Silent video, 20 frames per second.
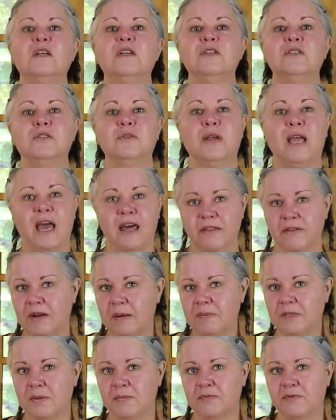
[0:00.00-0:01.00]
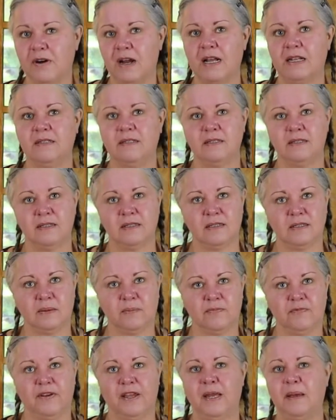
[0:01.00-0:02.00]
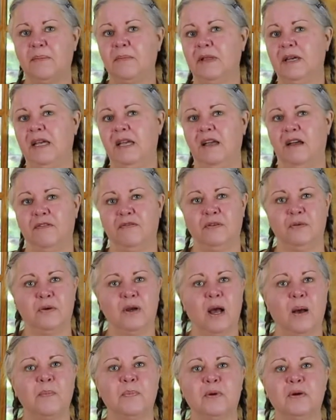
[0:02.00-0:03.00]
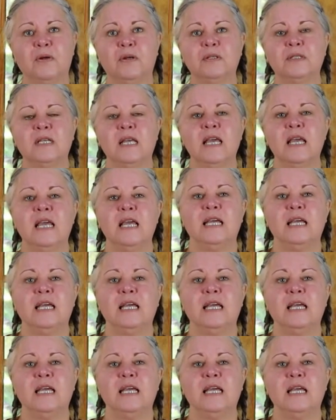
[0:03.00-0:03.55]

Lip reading: So gather up some friends, some family, a few couples,